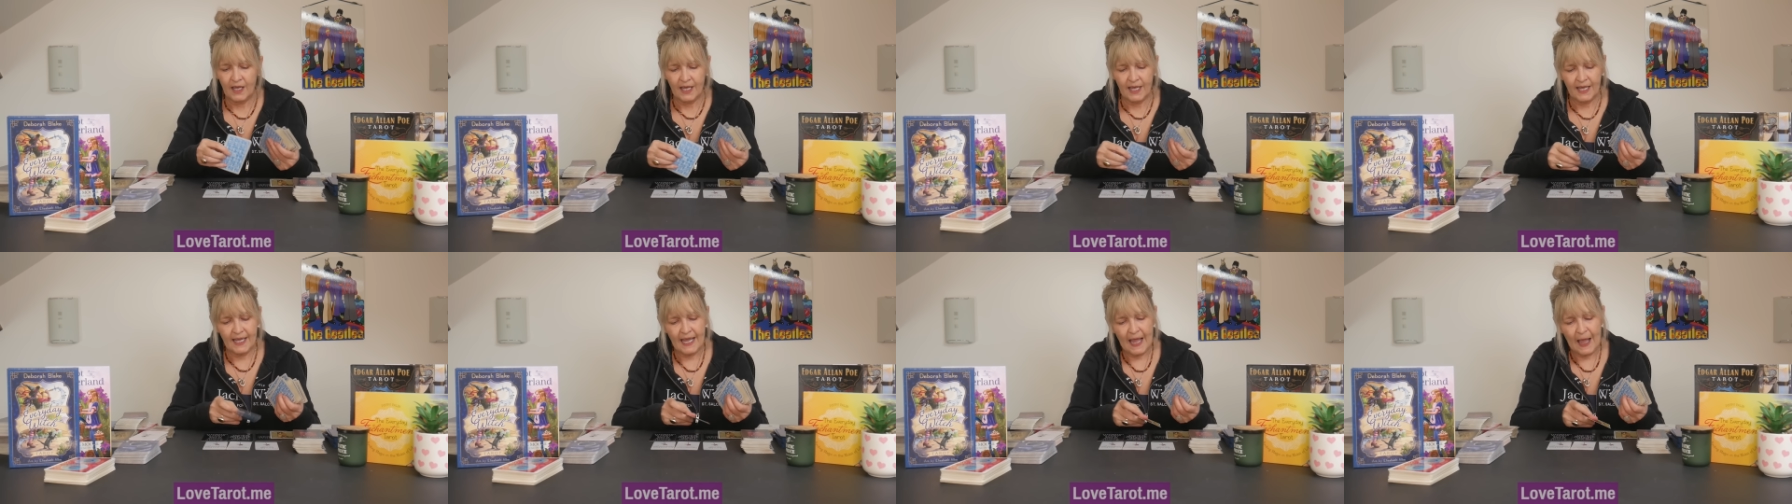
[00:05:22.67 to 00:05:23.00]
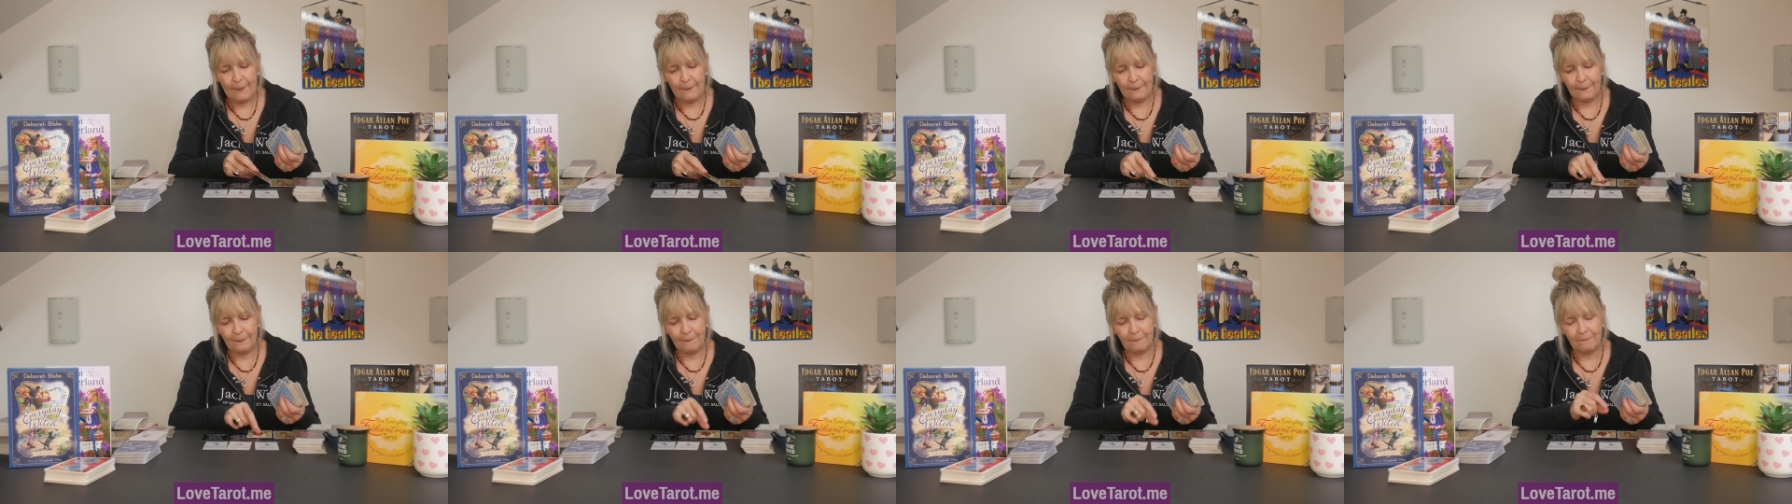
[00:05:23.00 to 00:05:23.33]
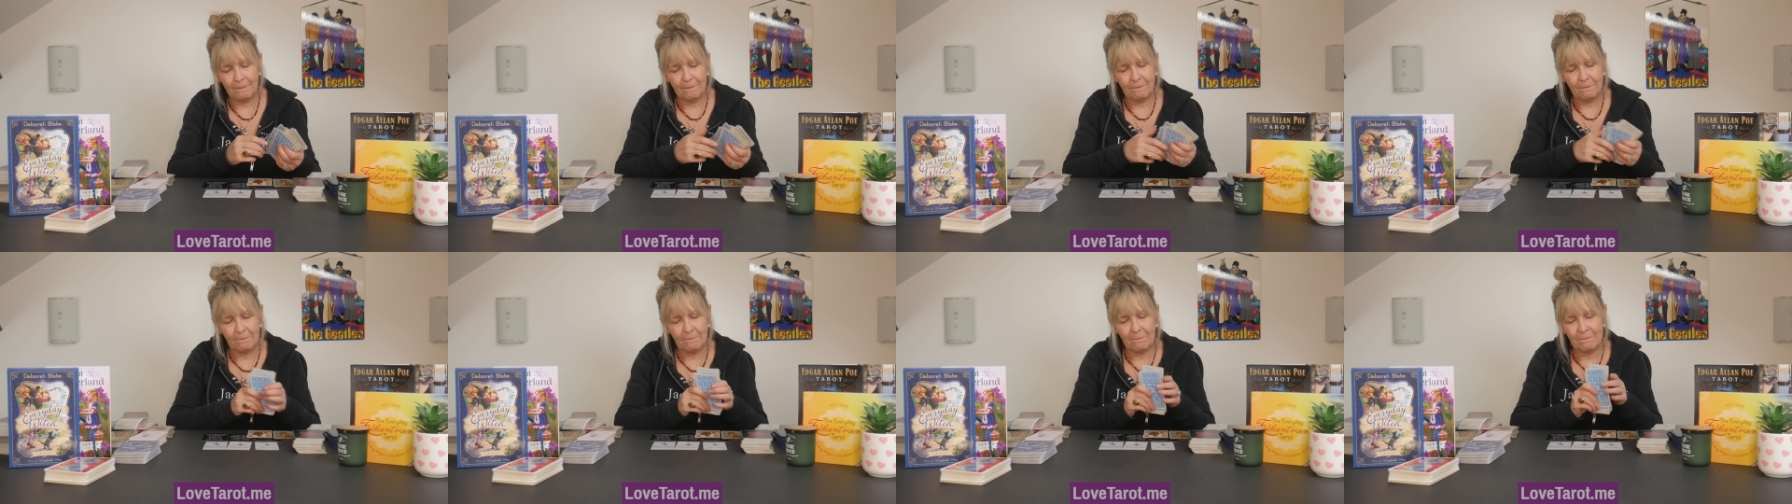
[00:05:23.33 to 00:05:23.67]
Yeah.
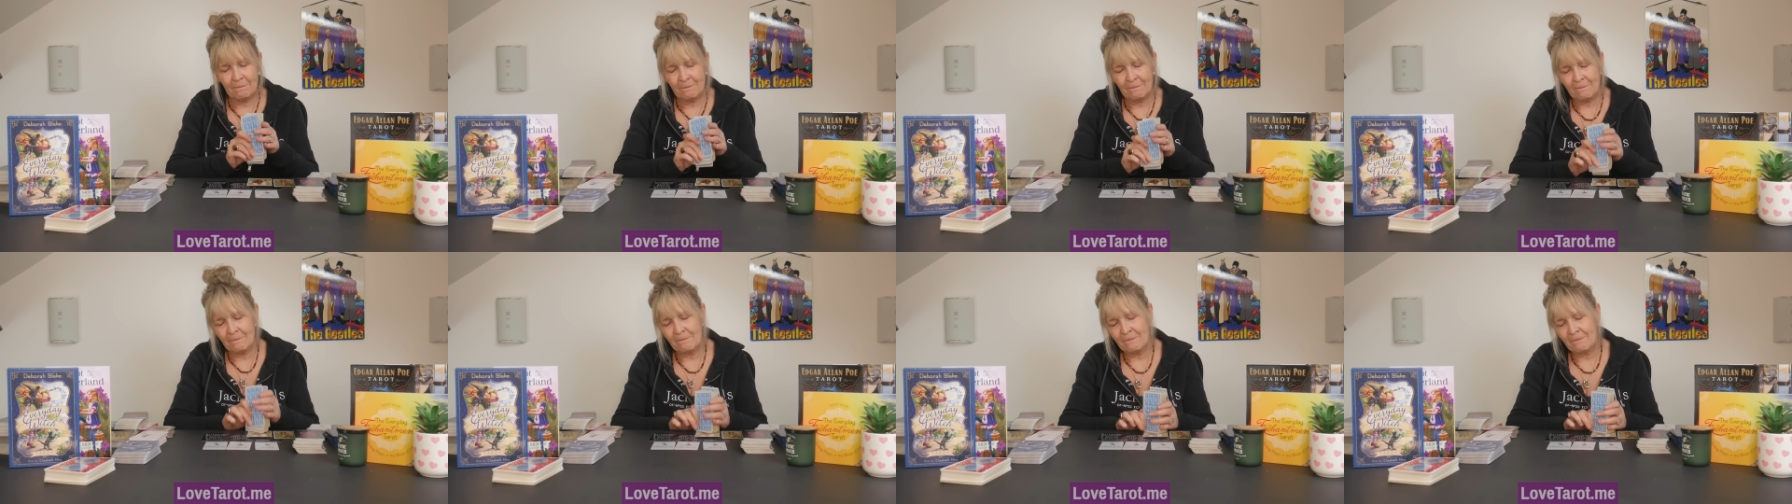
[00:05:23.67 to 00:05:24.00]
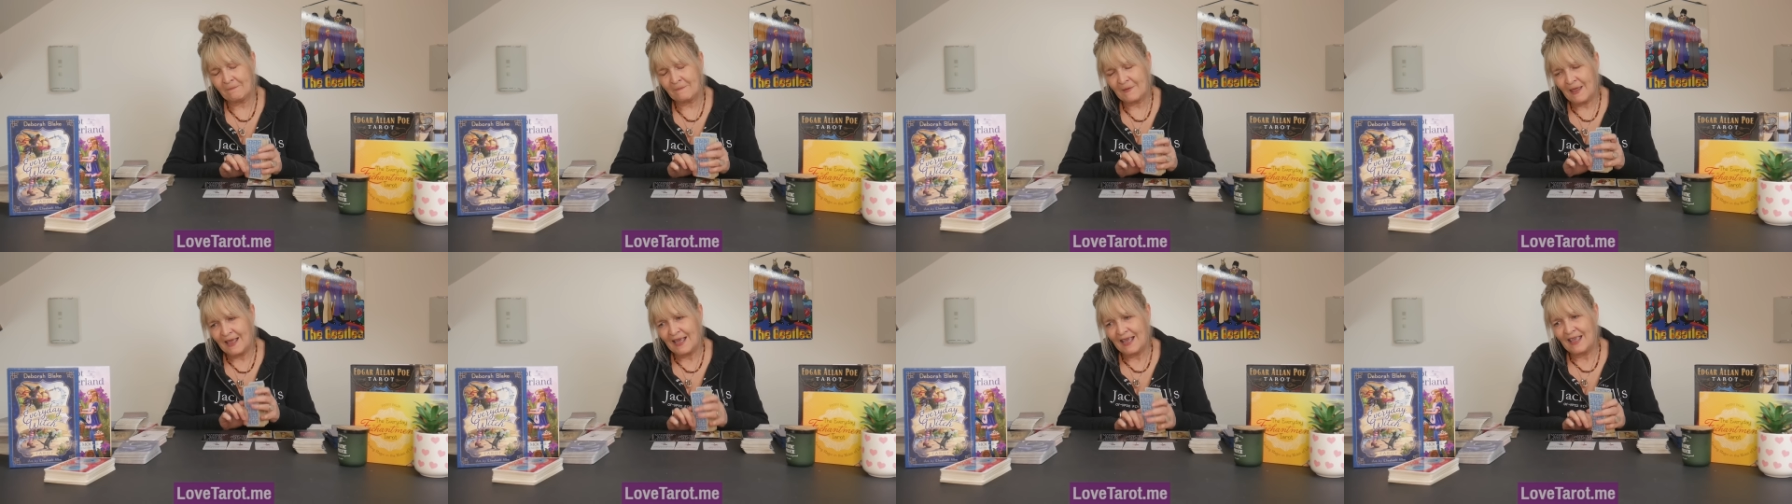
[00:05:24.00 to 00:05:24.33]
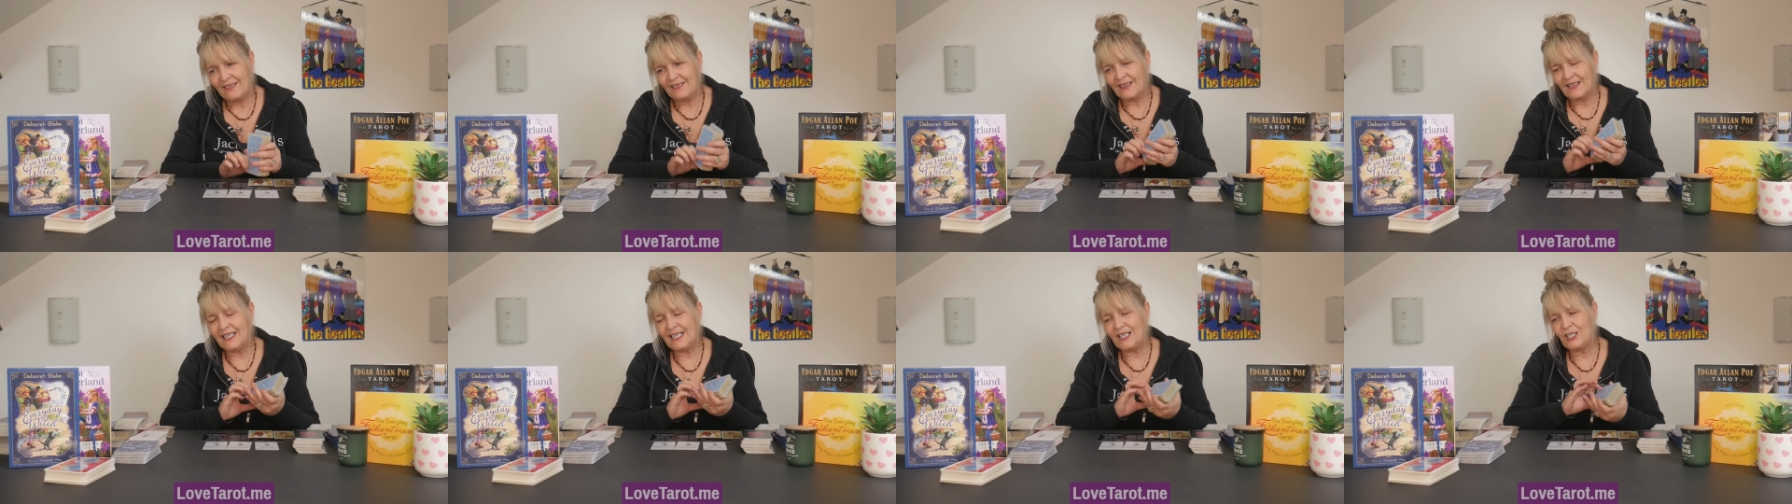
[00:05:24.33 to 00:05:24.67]

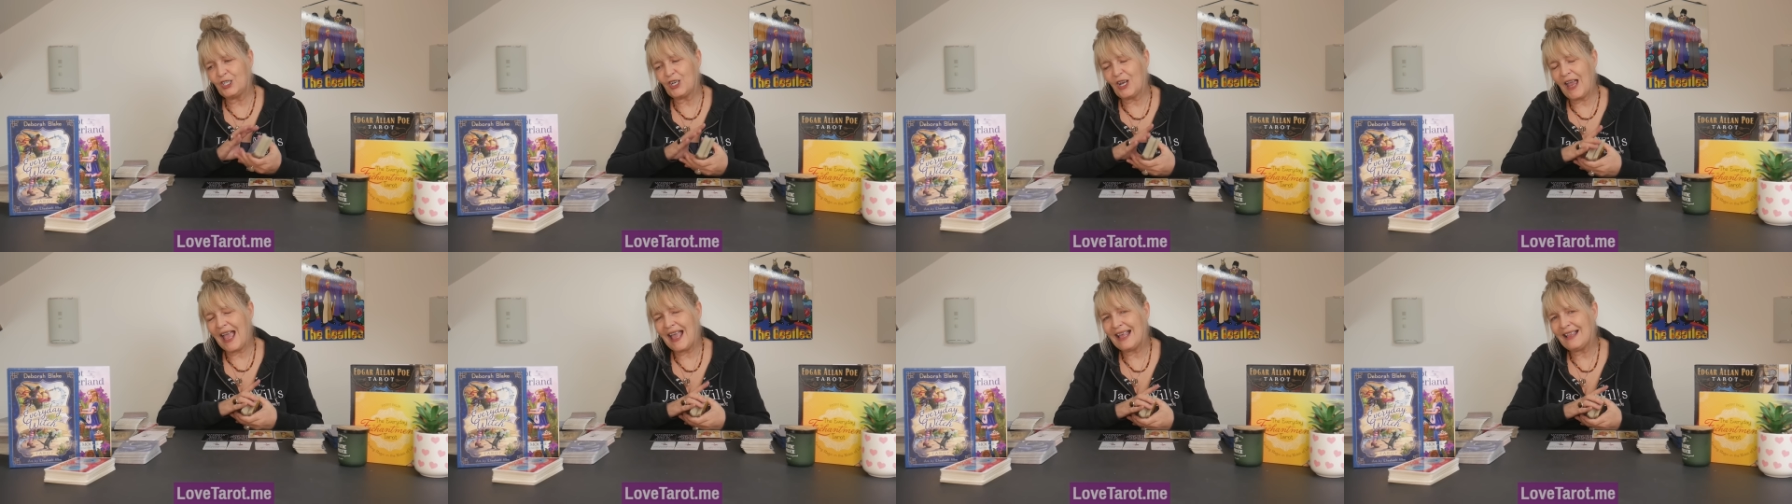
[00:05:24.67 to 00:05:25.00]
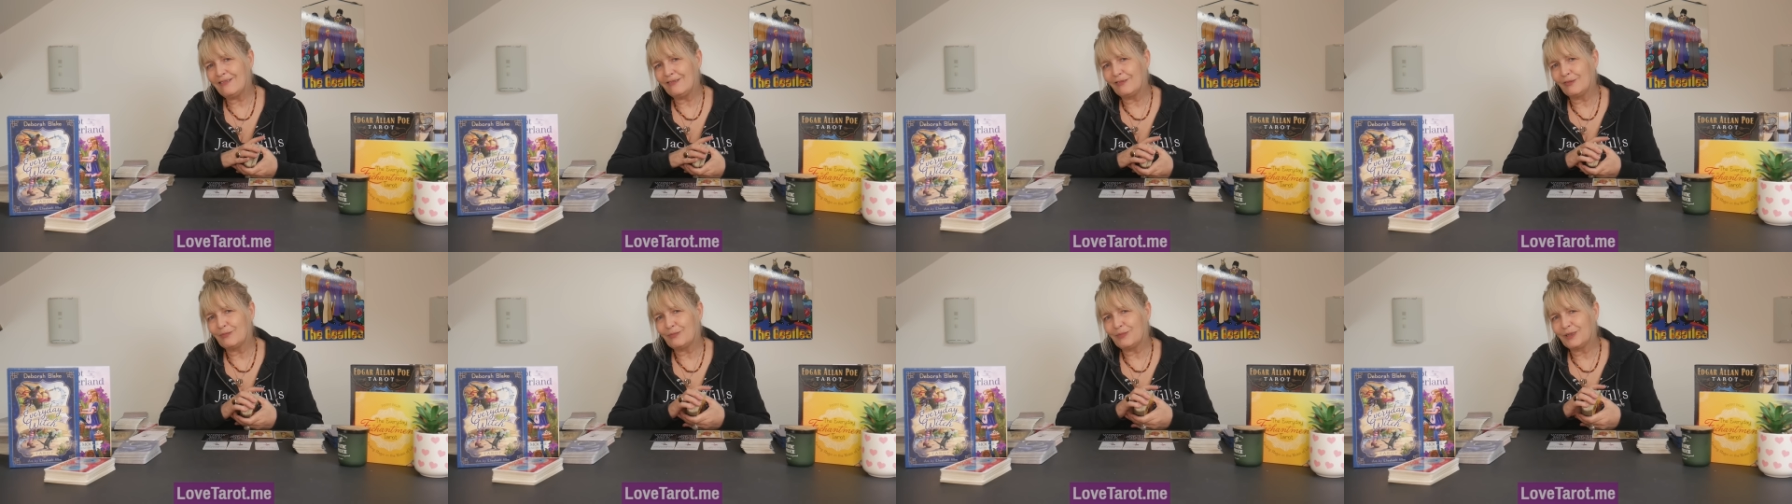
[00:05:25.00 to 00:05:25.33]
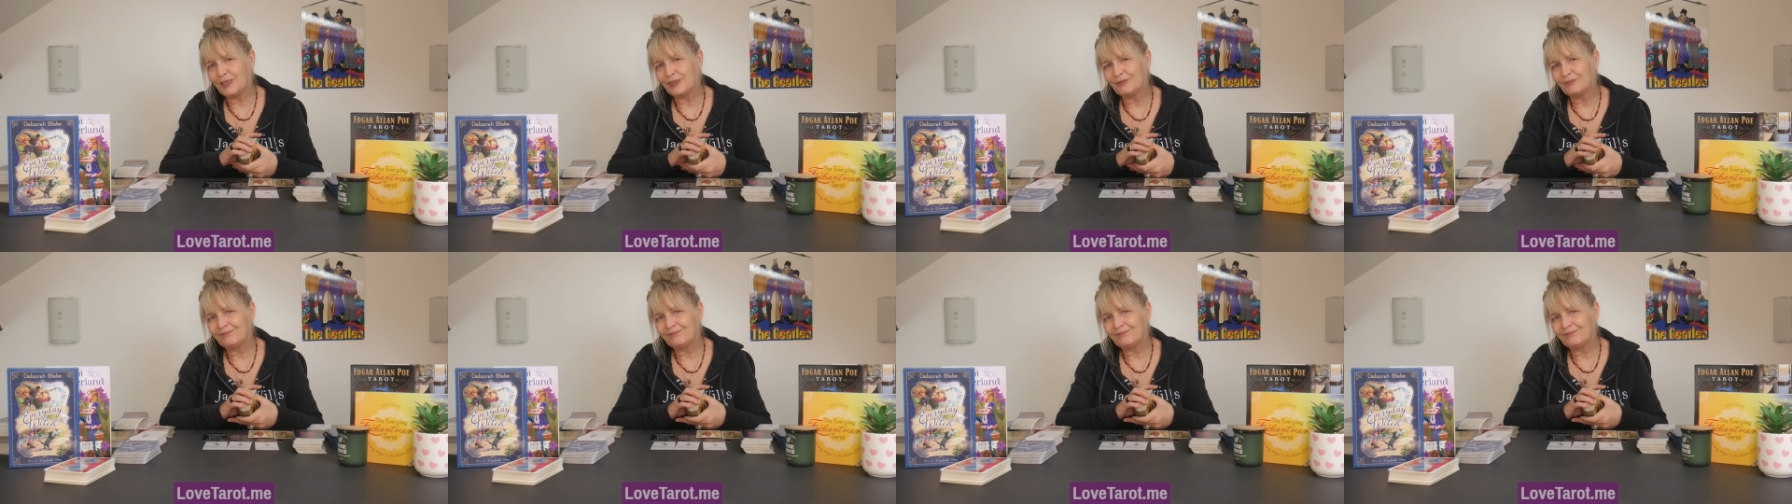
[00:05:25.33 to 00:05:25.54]
They need your help.